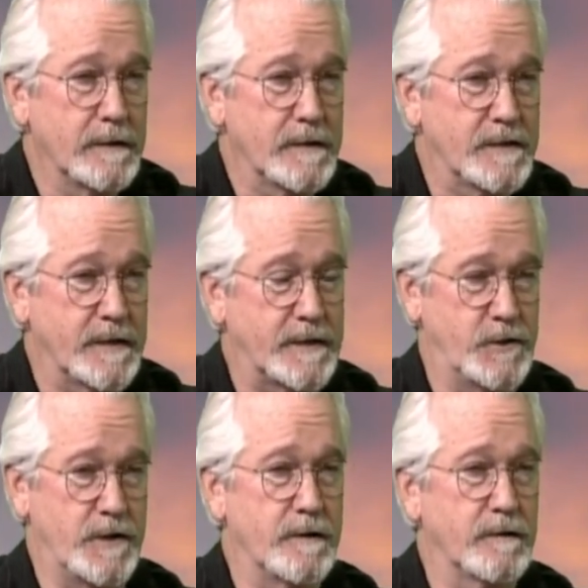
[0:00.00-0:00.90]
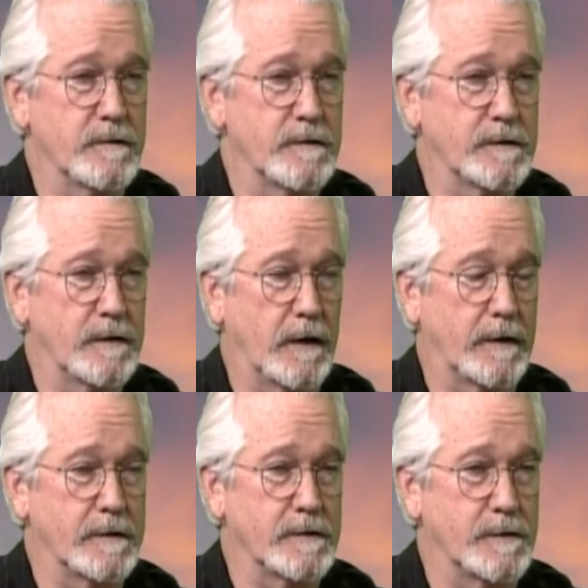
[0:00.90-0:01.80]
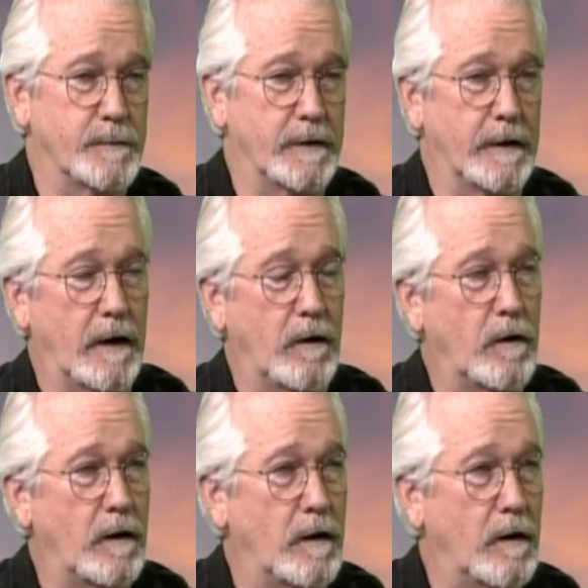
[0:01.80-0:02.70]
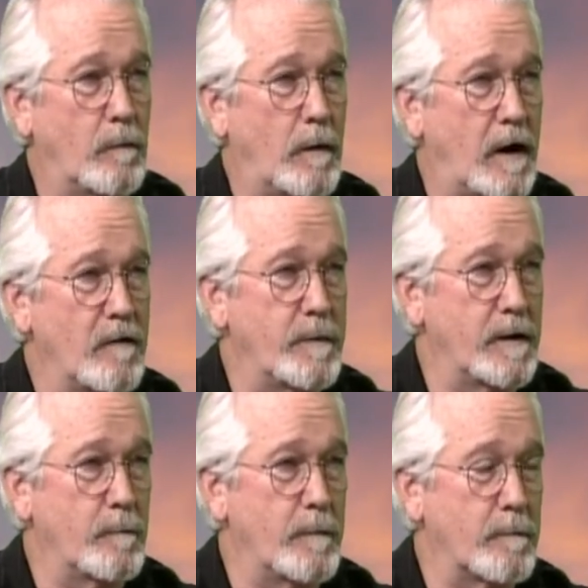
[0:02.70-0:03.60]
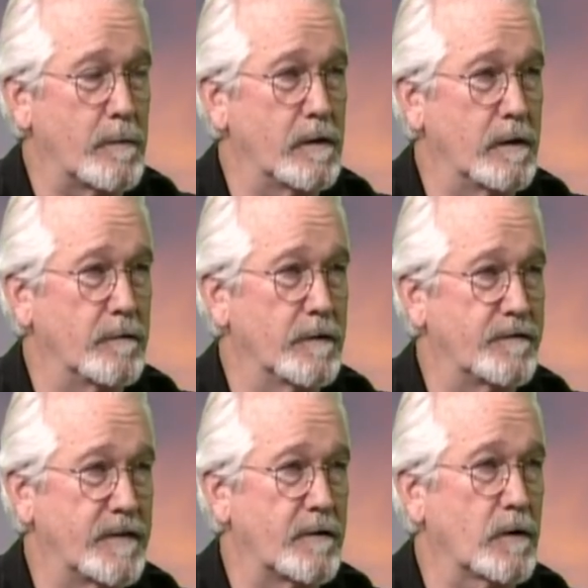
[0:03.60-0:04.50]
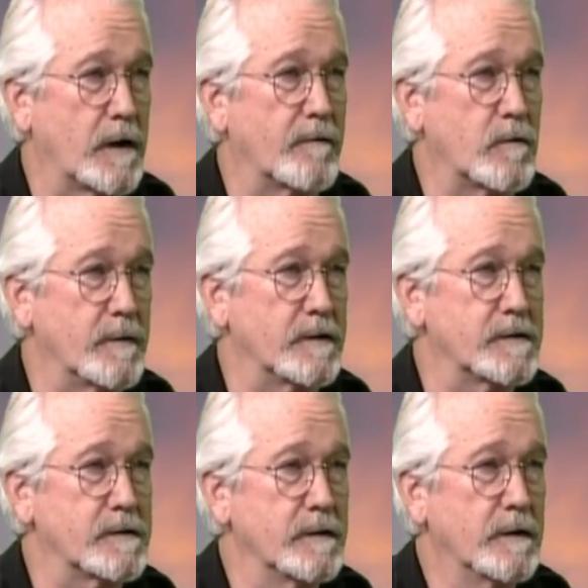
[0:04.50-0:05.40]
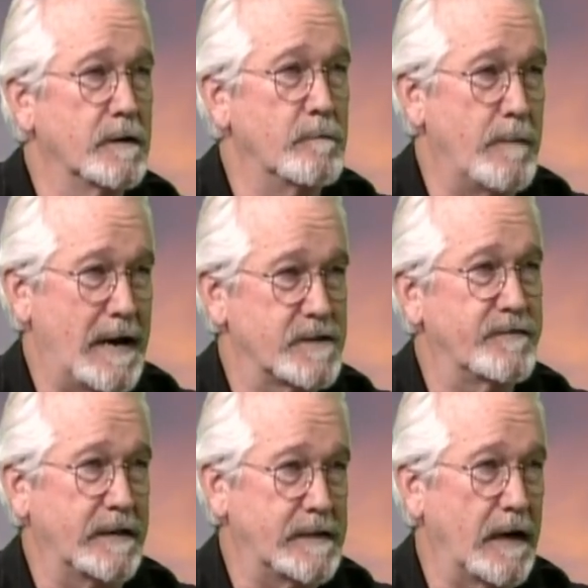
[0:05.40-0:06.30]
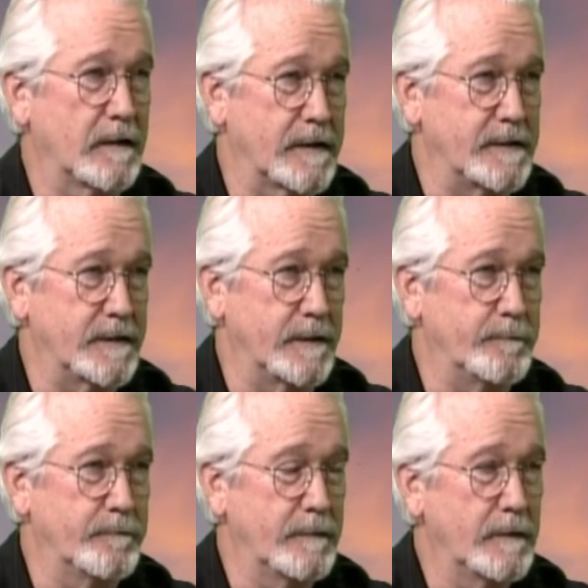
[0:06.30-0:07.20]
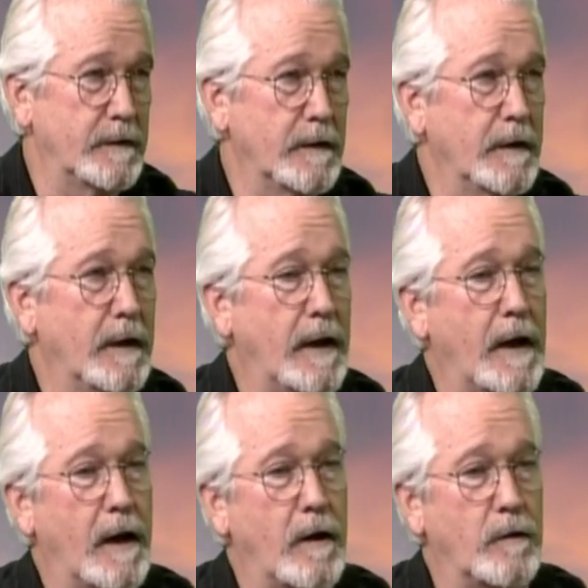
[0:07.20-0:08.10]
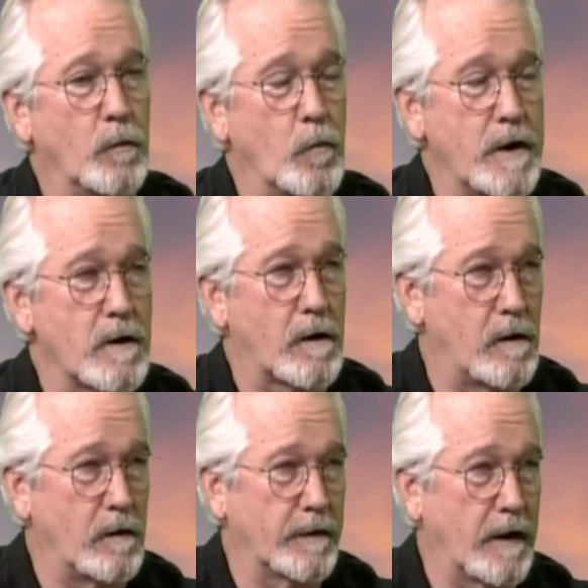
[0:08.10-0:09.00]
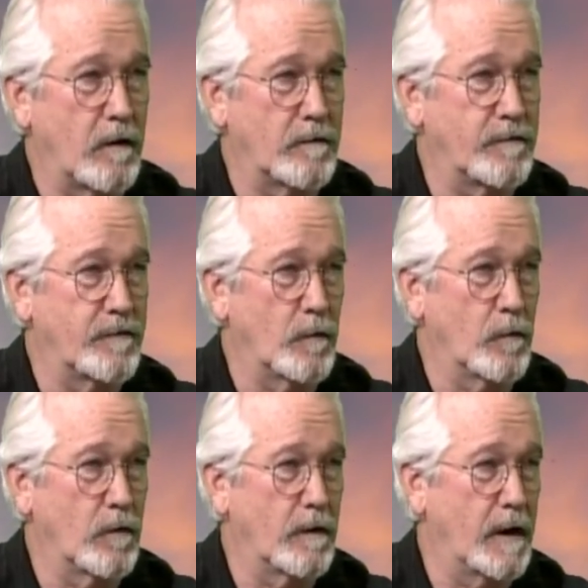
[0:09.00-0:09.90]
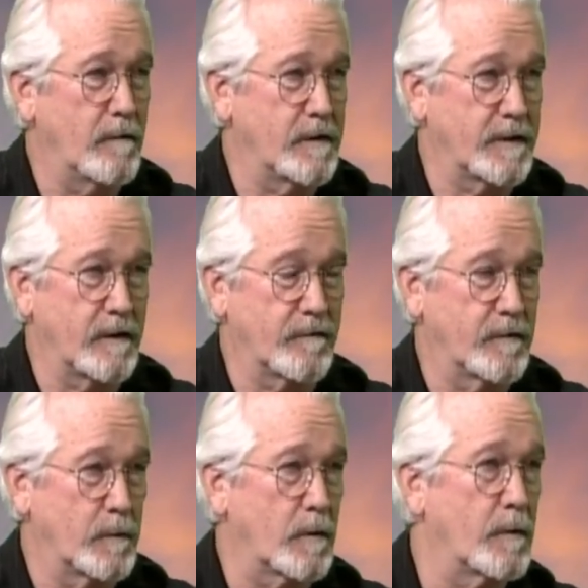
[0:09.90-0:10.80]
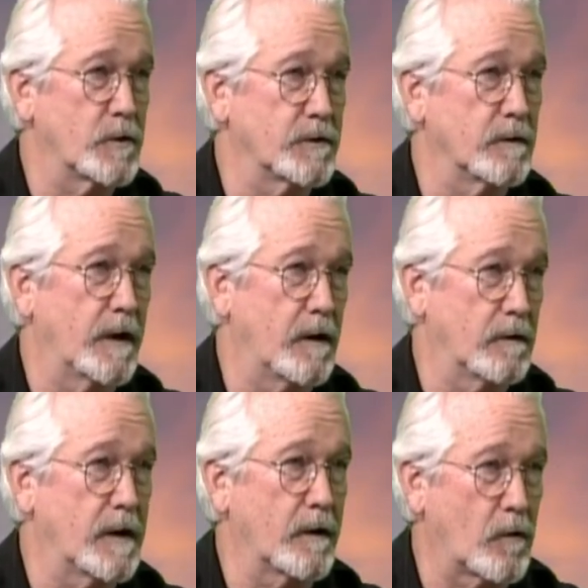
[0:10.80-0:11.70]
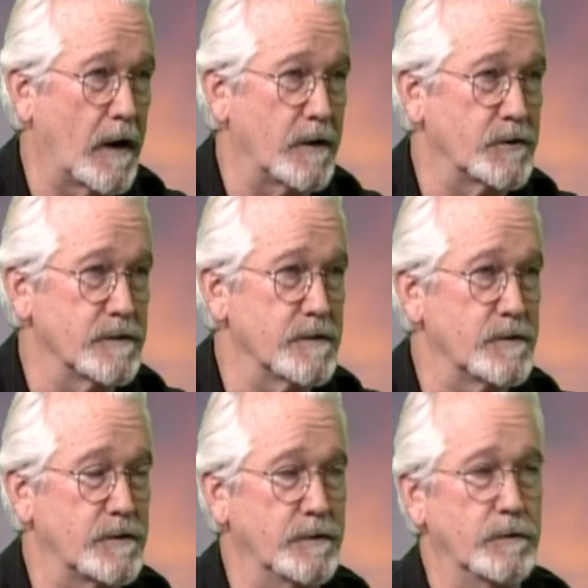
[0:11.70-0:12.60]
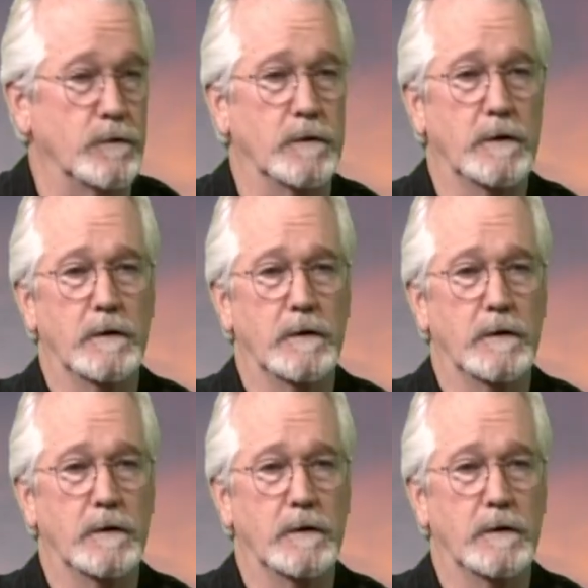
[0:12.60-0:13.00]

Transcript: 6 years, I guess it's been now, I've been a member of the federal government's mass fatality team. And we are called out for everything from commercial airline crashes to